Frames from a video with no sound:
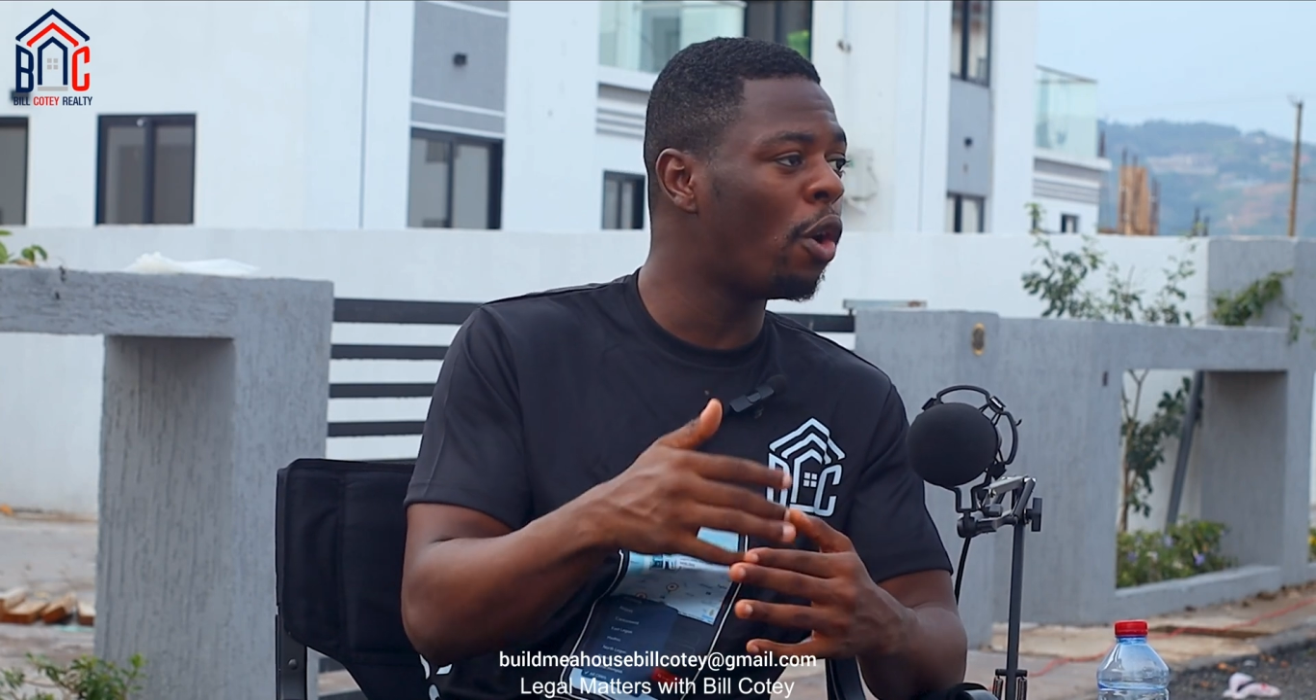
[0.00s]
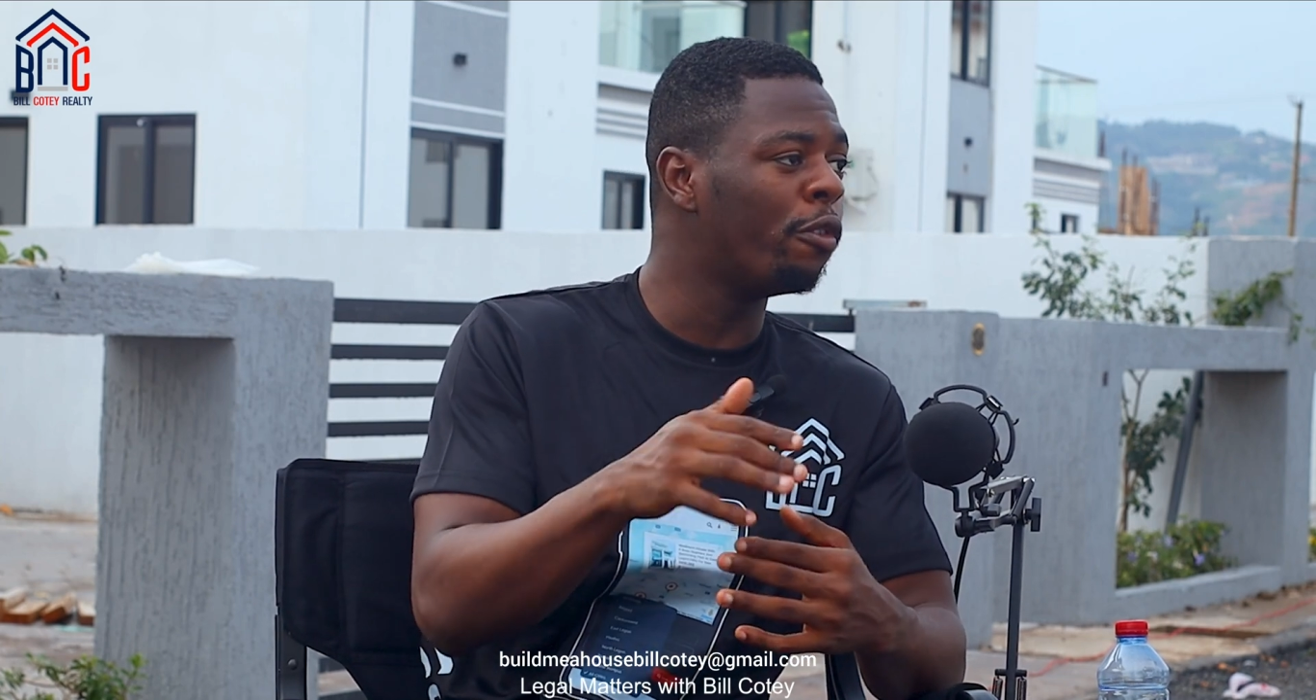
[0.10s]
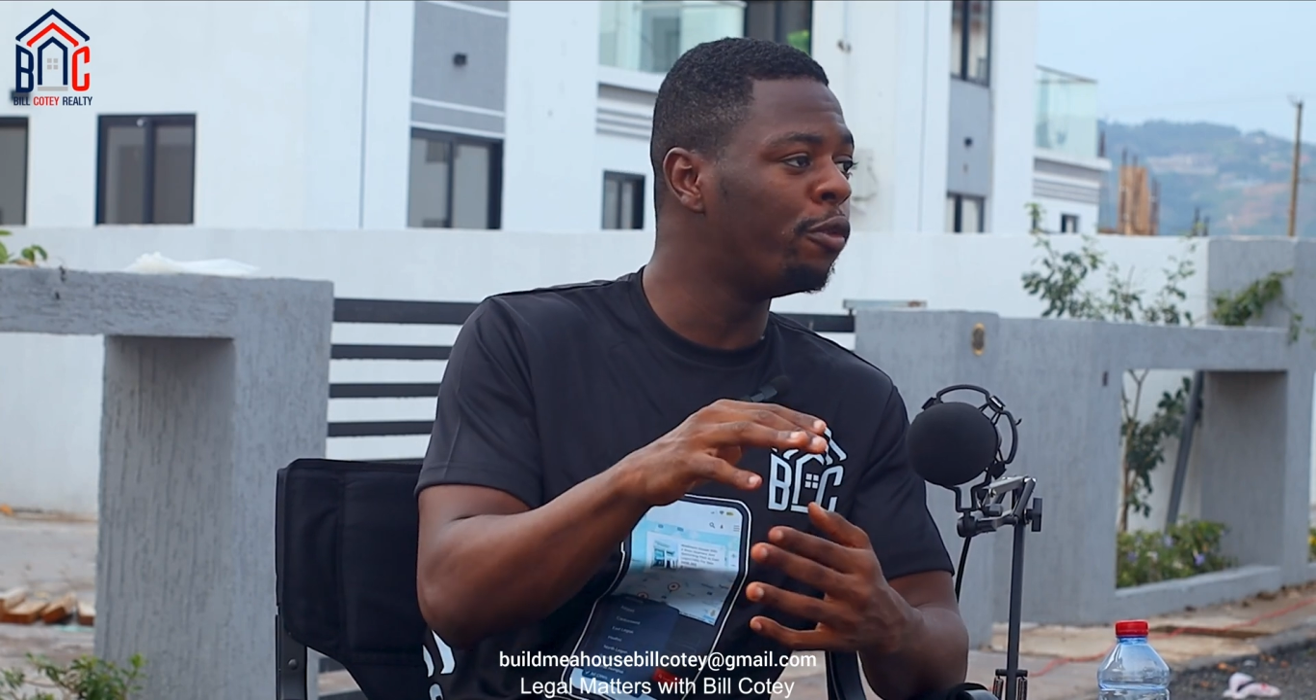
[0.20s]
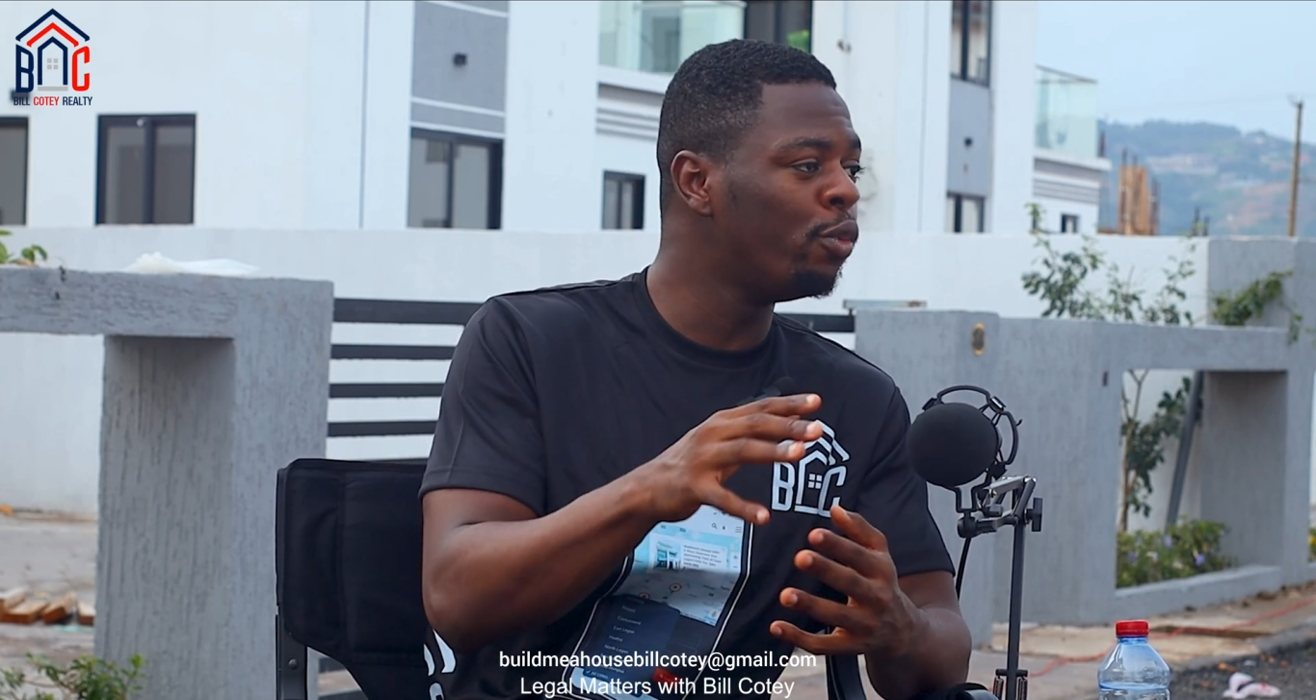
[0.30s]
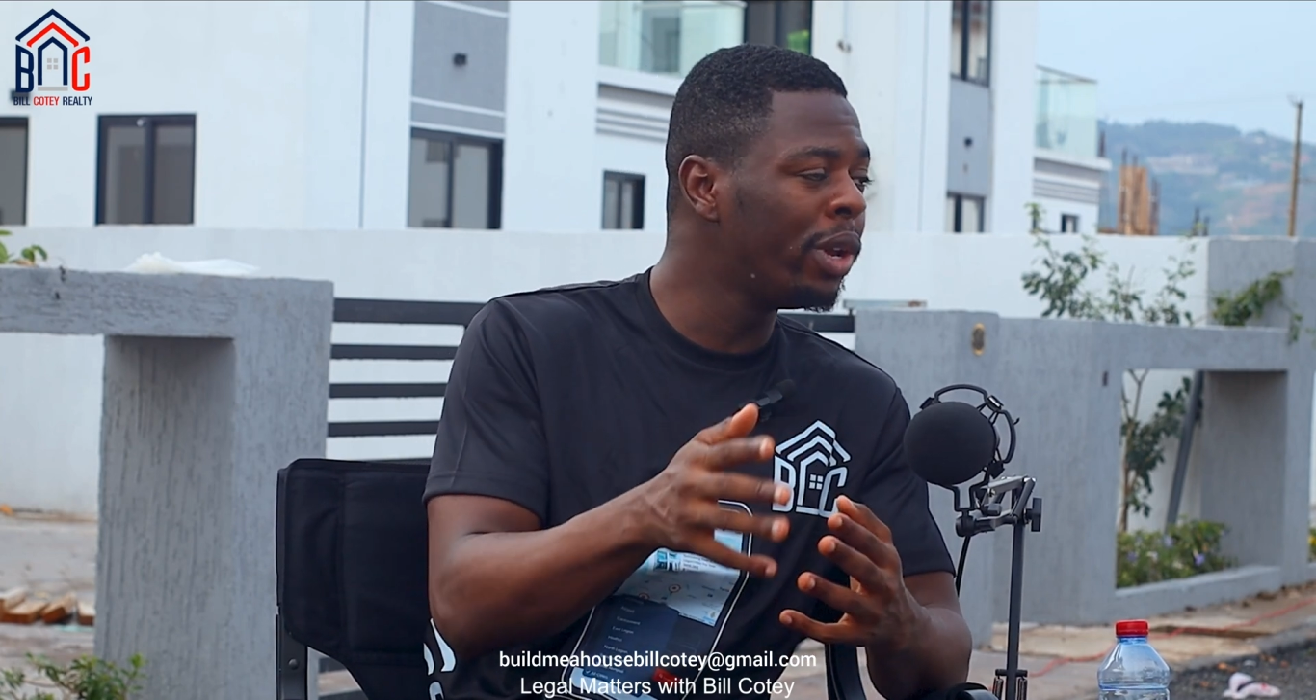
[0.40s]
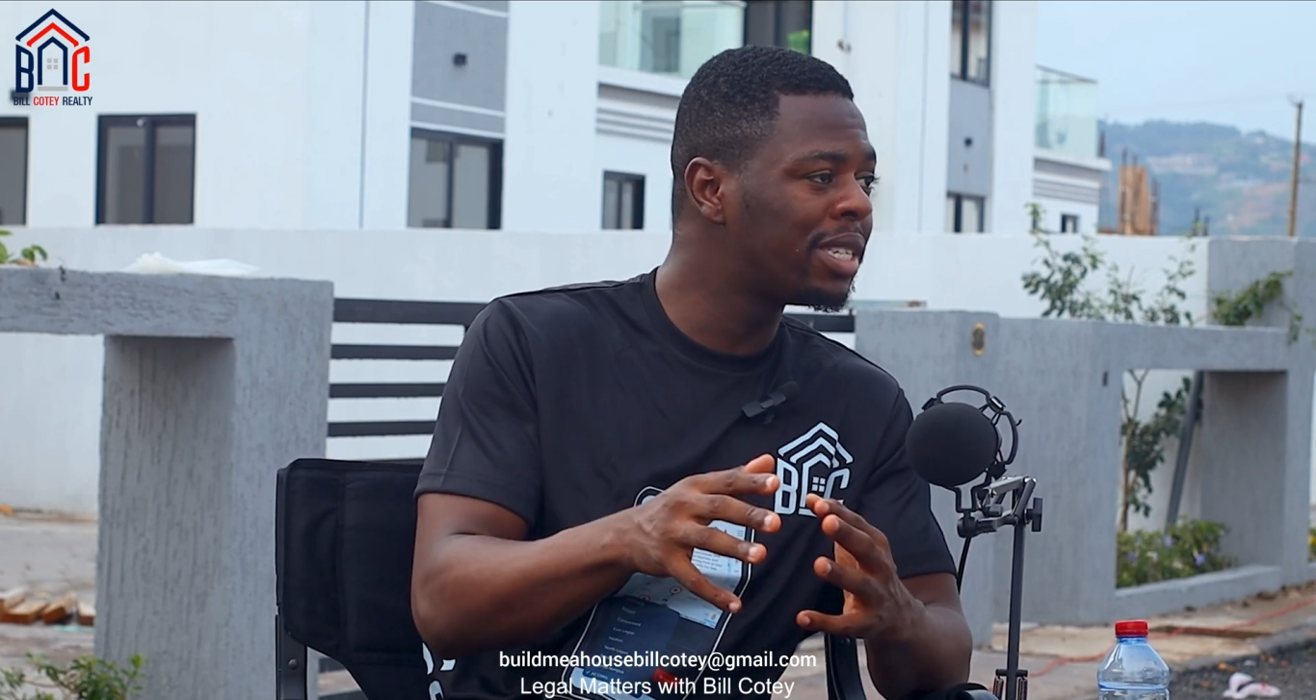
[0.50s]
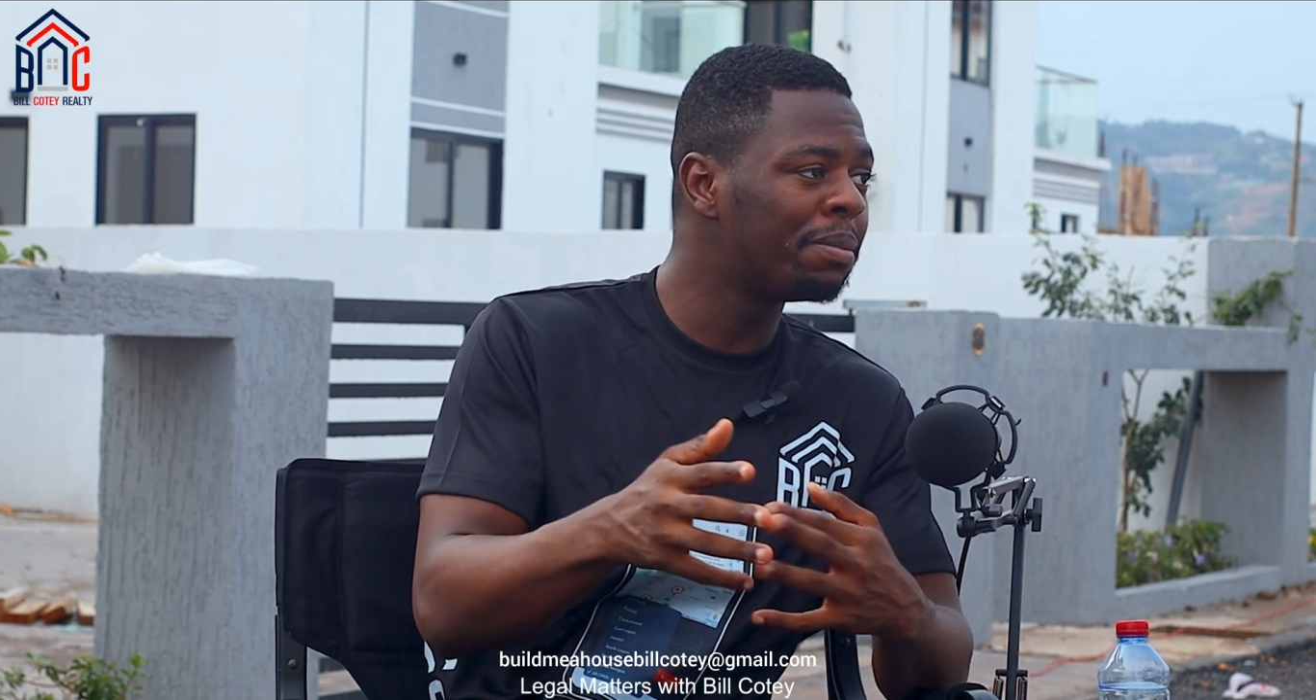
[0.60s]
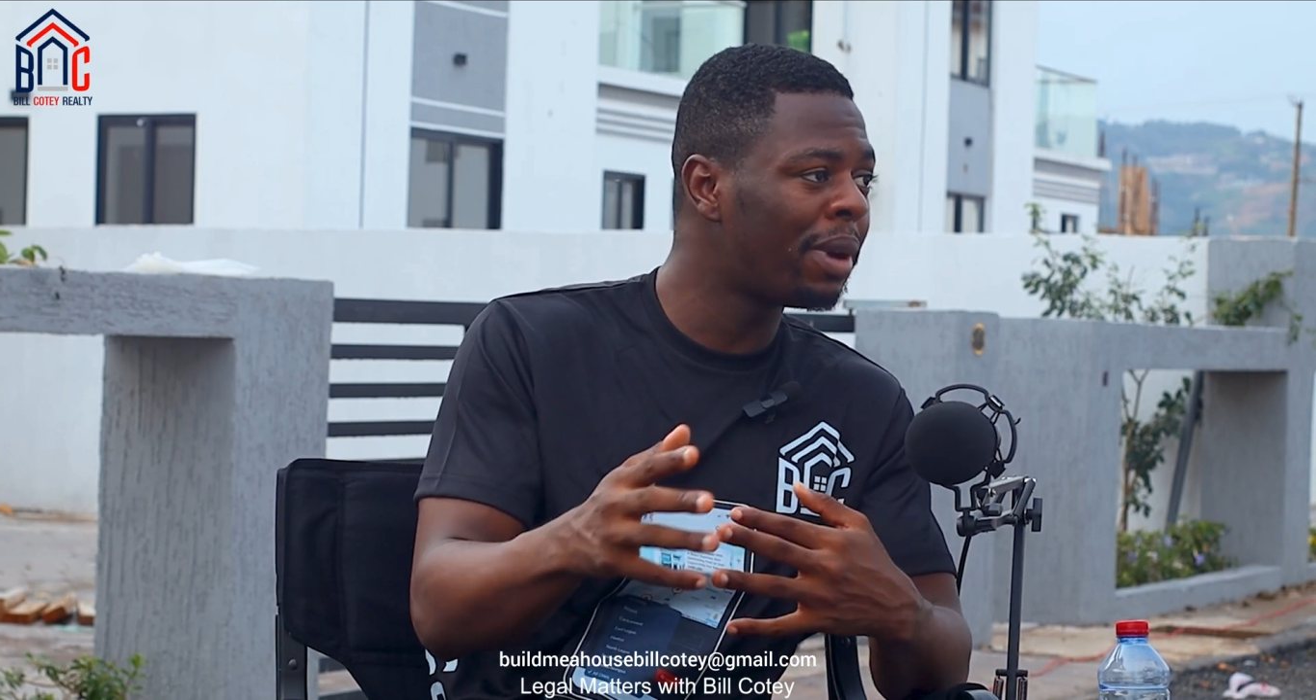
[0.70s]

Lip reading: of weeks,